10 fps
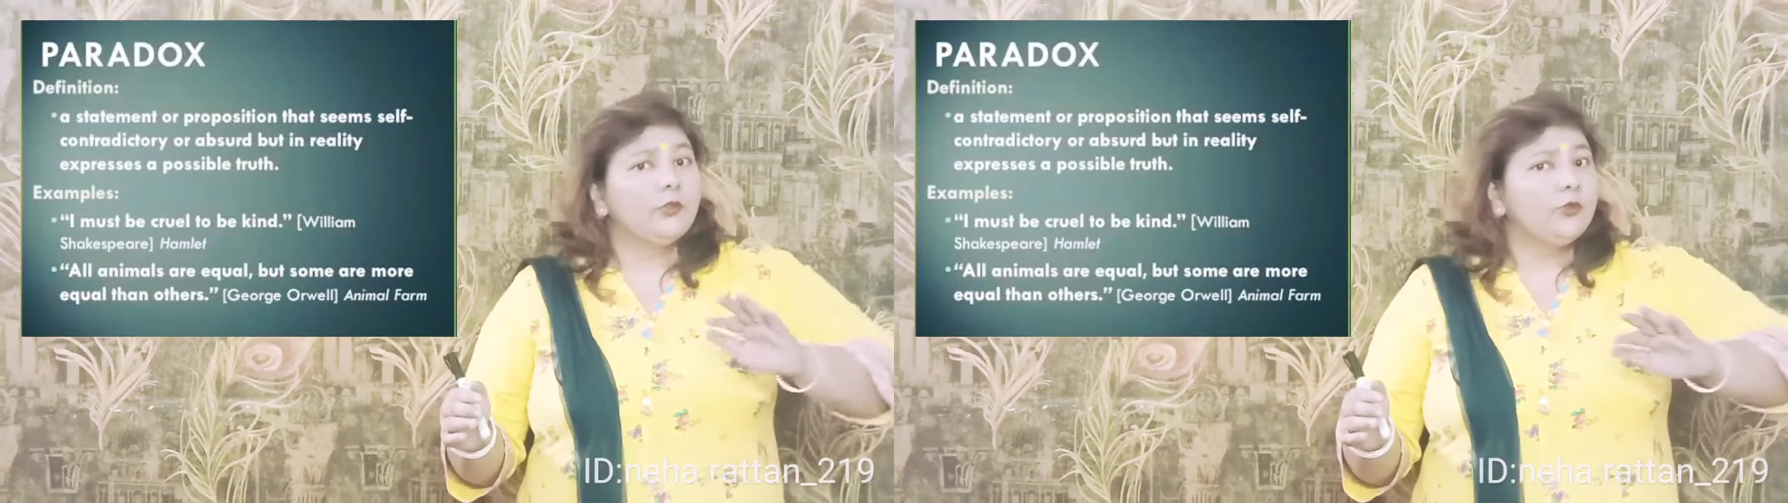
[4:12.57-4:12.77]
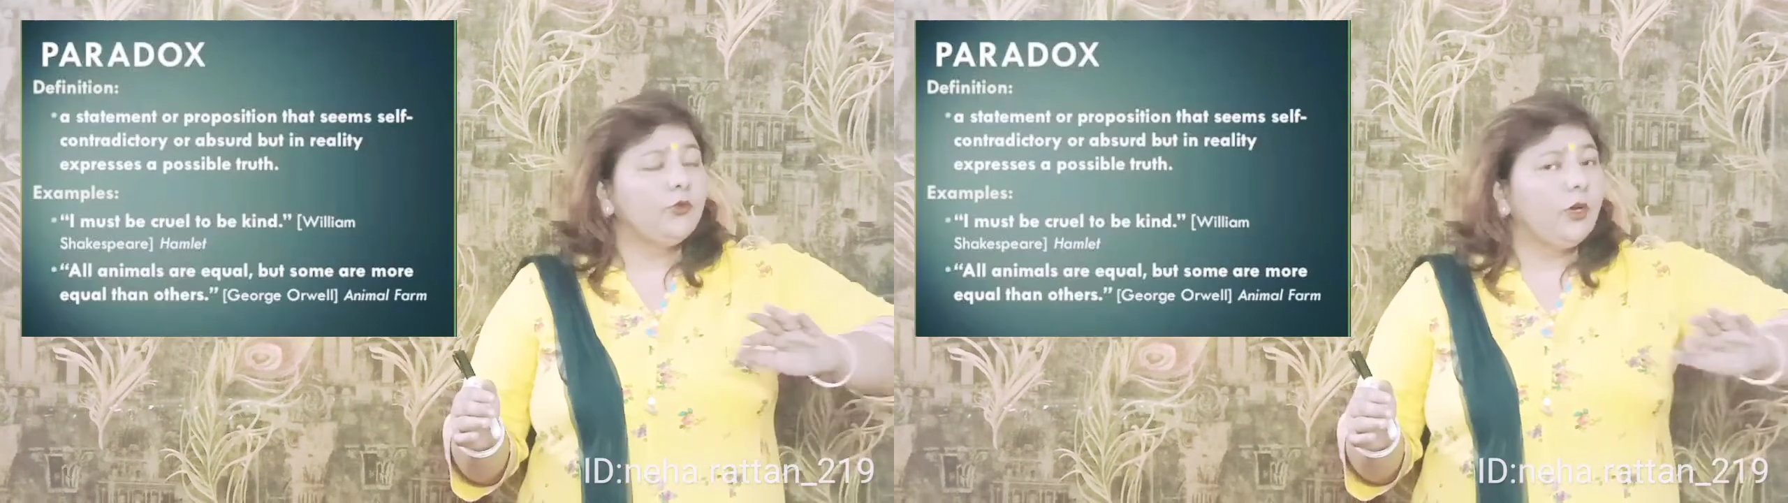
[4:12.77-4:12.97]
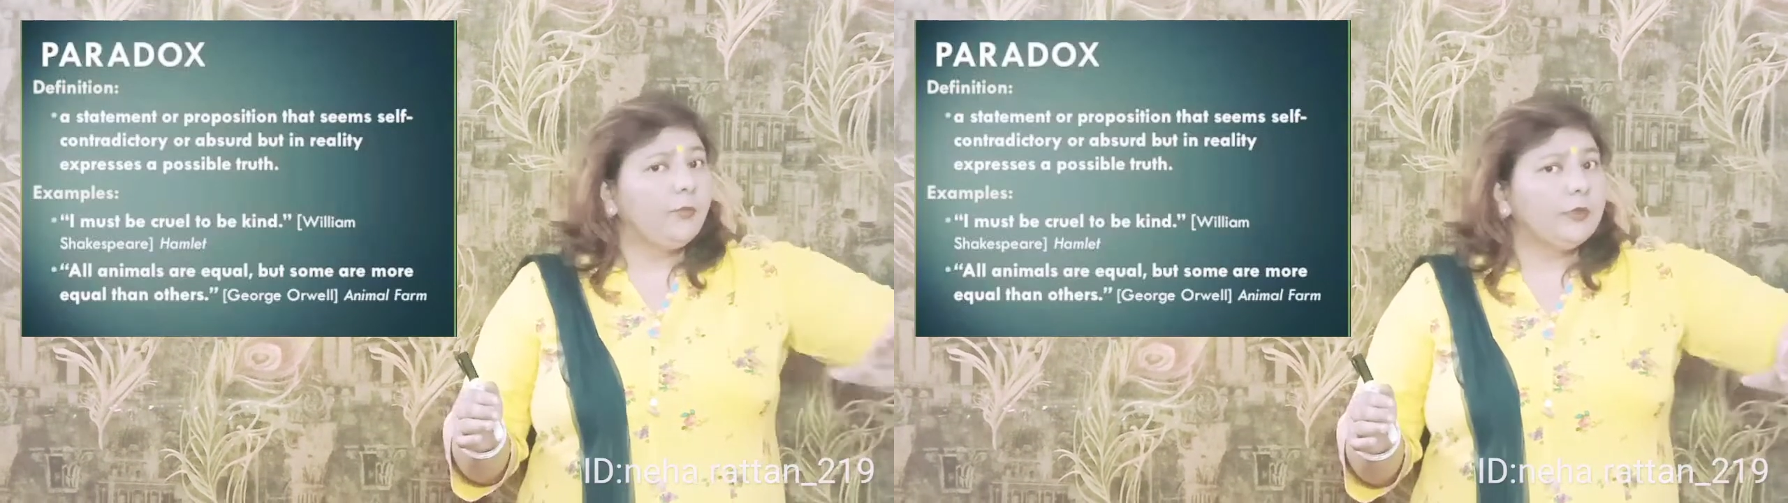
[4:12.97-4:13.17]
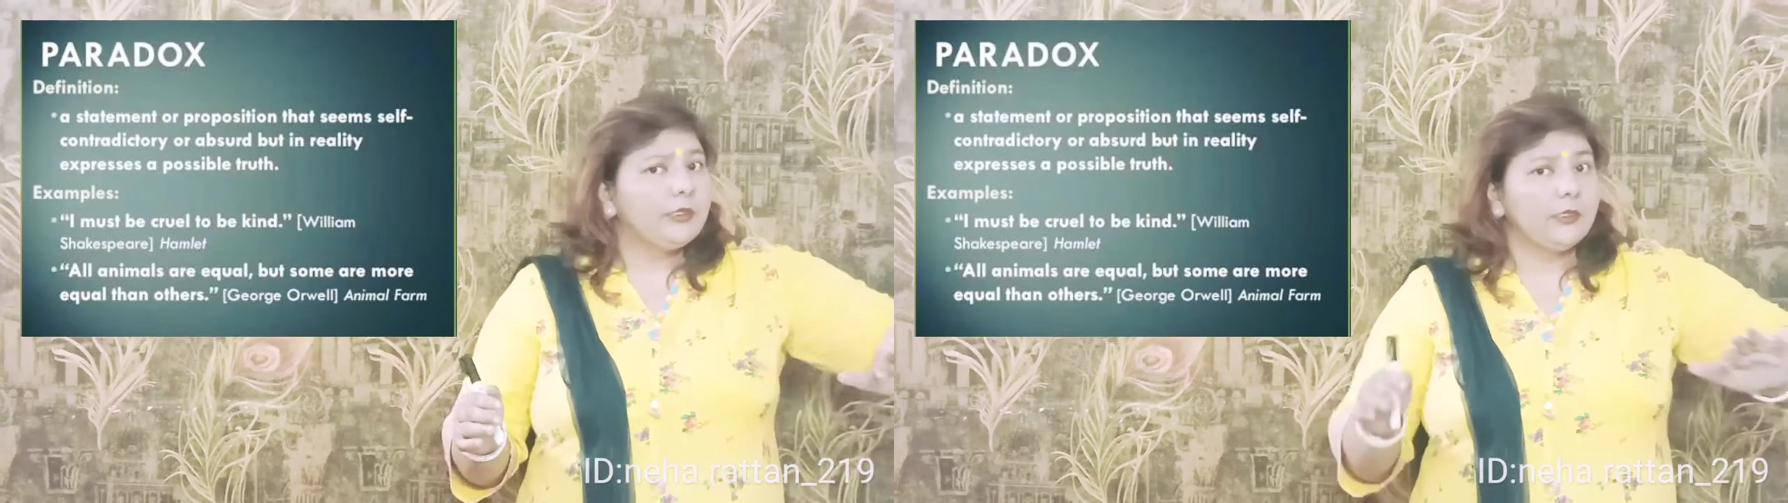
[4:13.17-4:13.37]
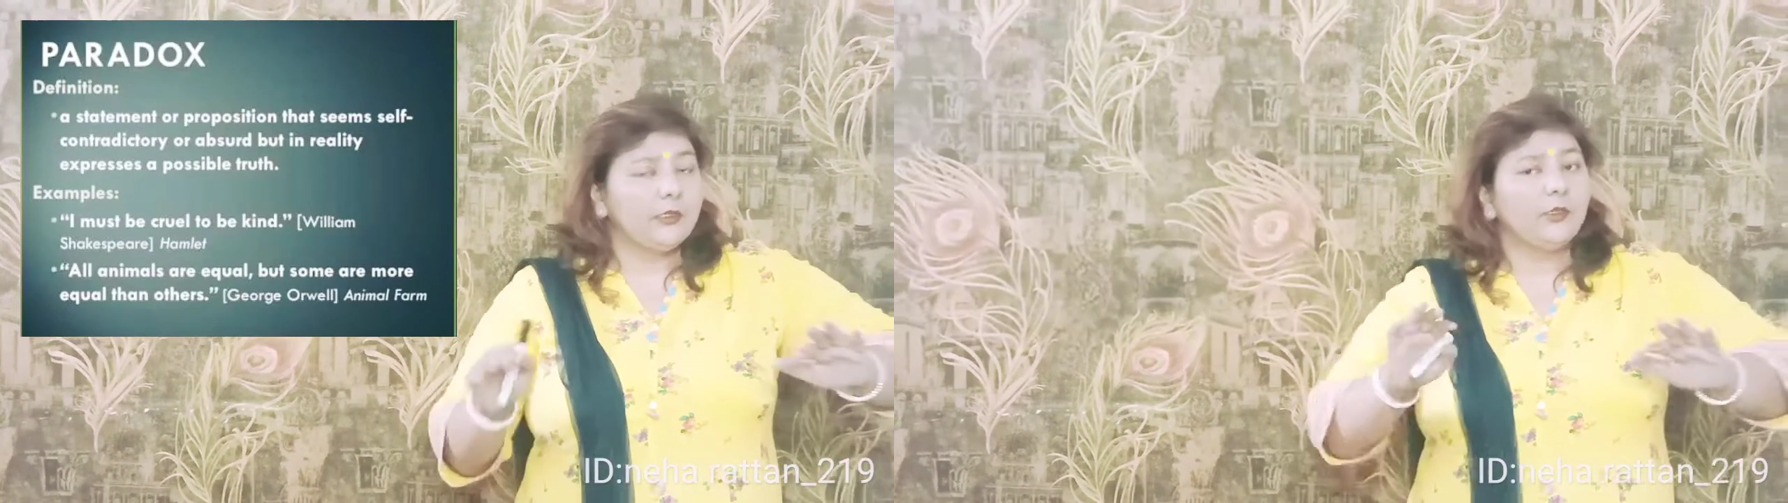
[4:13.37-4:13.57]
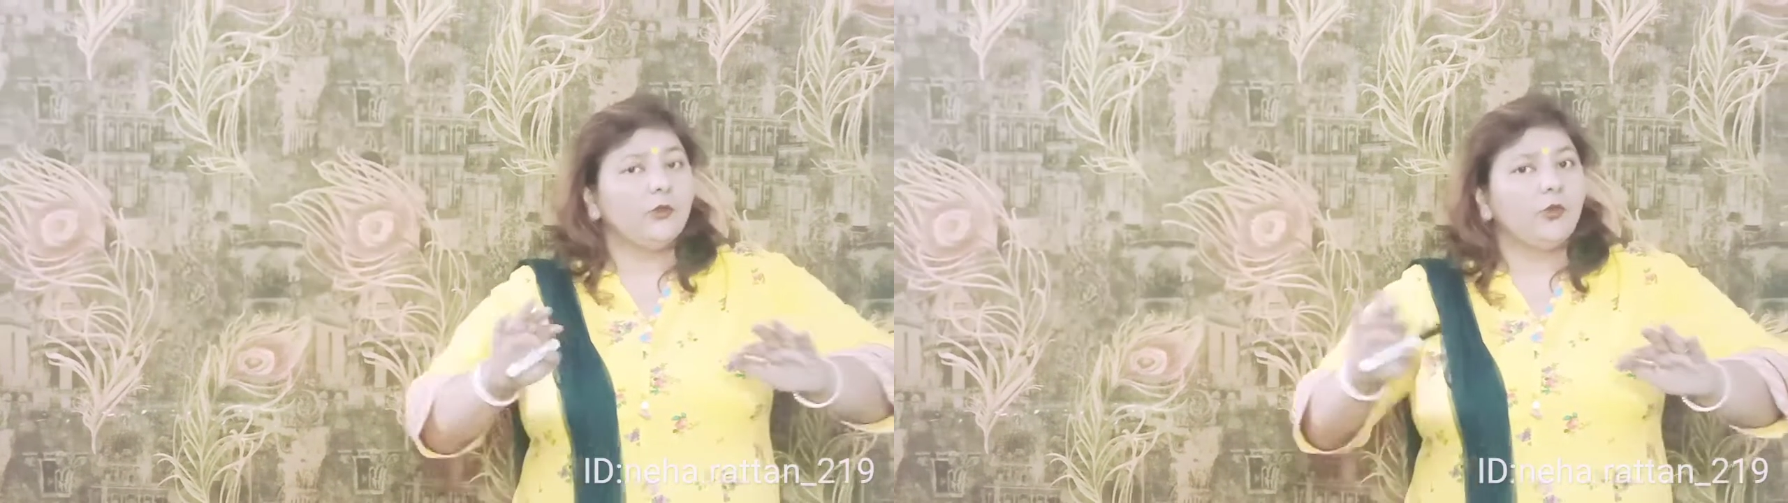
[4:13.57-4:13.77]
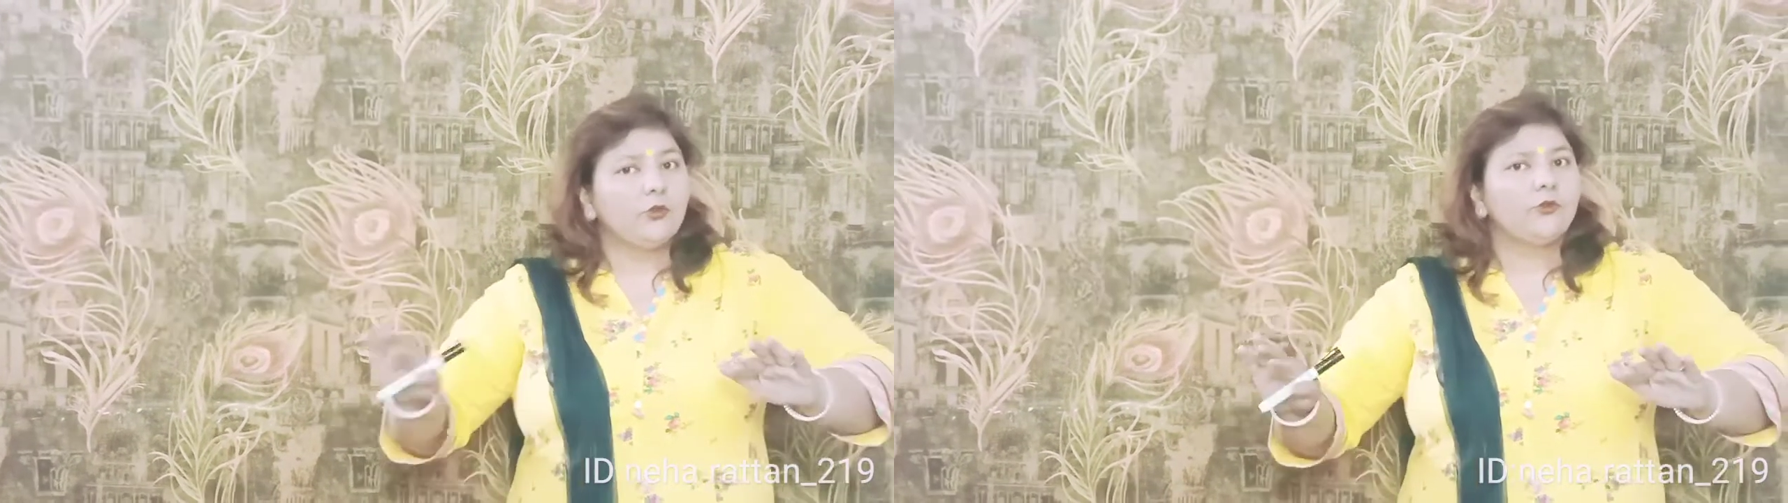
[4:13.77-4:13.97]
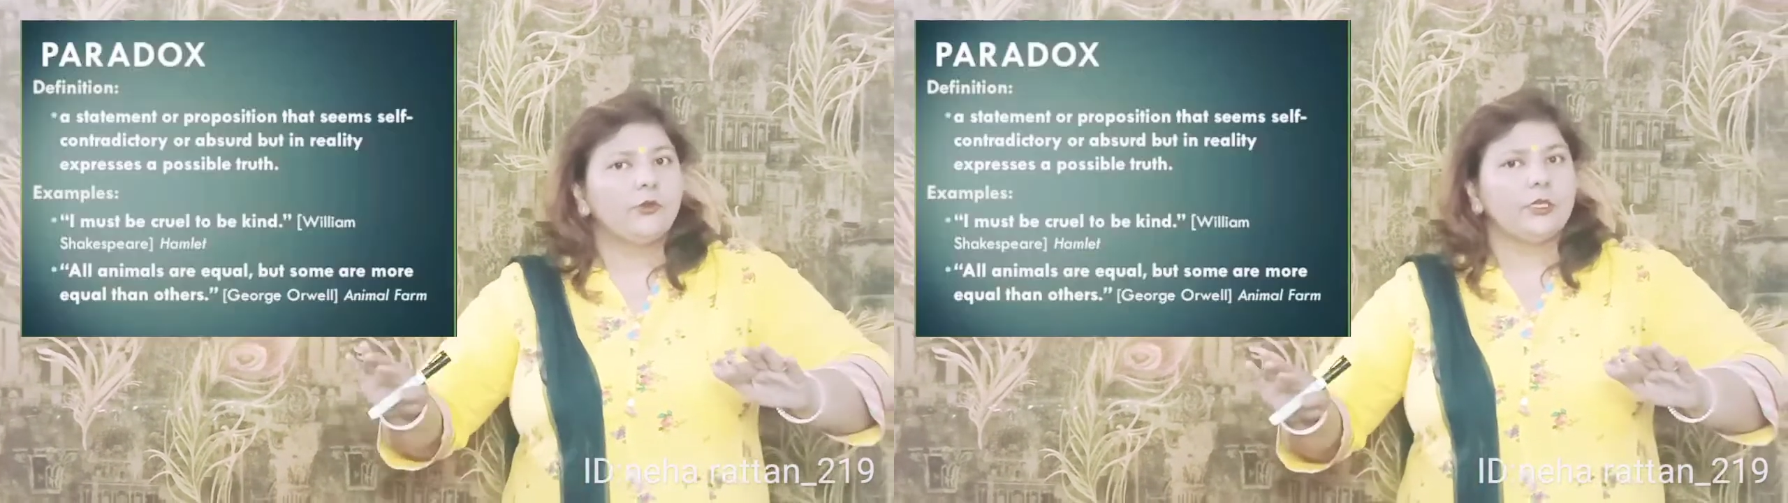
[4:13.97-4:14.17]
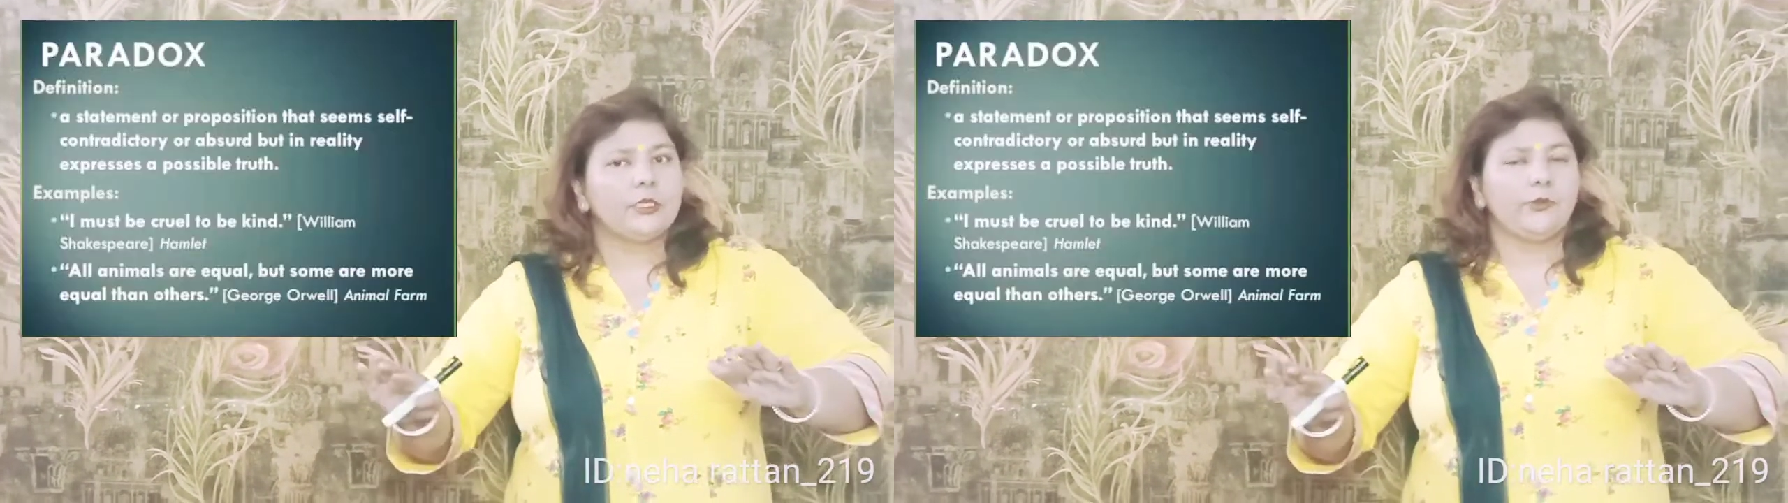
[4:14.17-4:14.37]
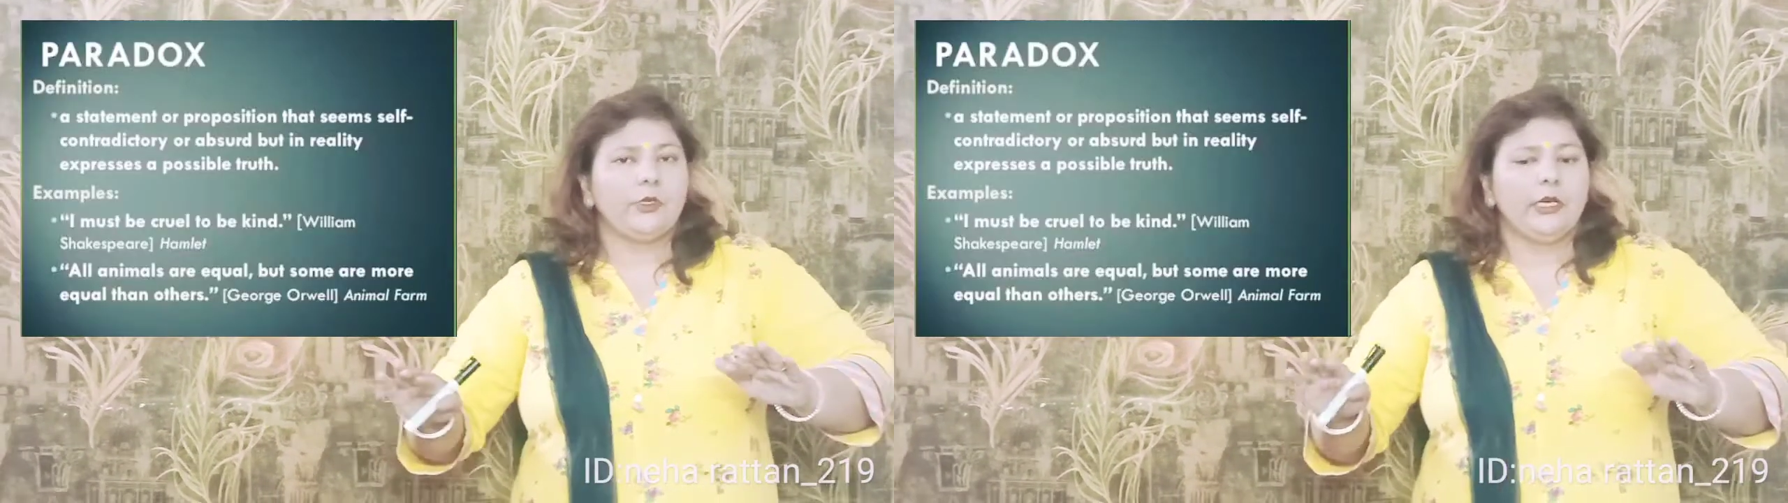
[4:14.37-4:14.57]
two opposite
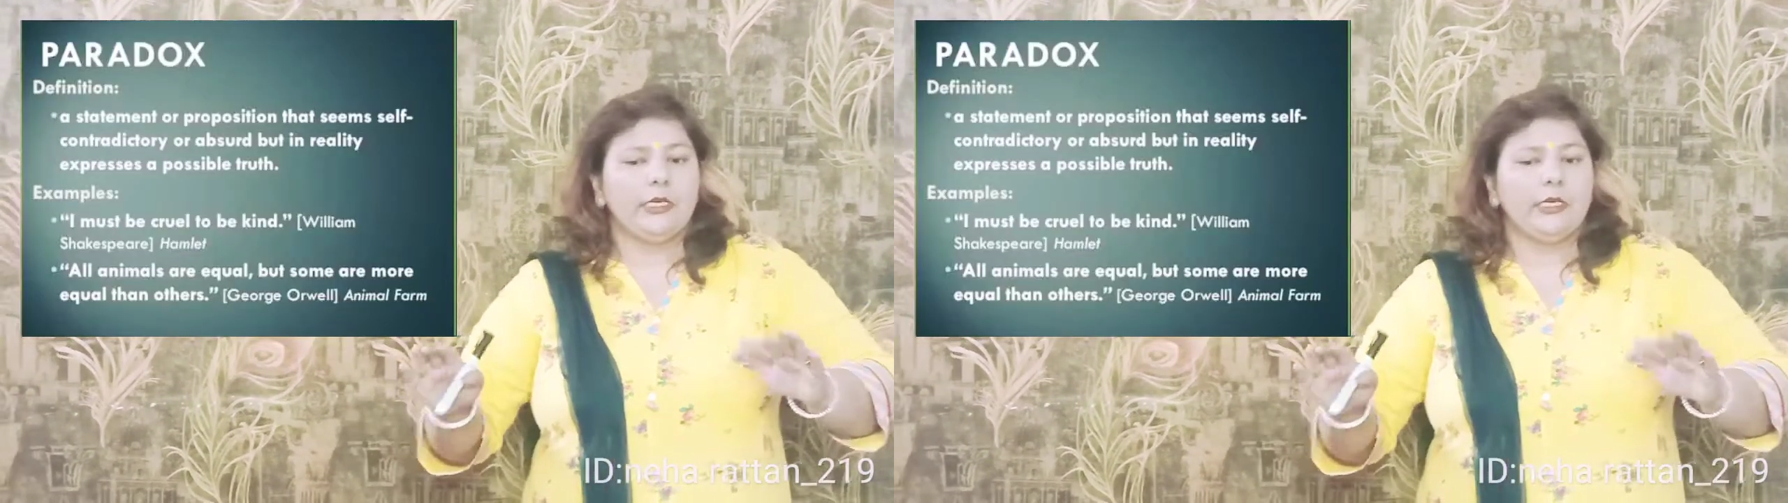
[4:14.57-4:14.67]
contradictory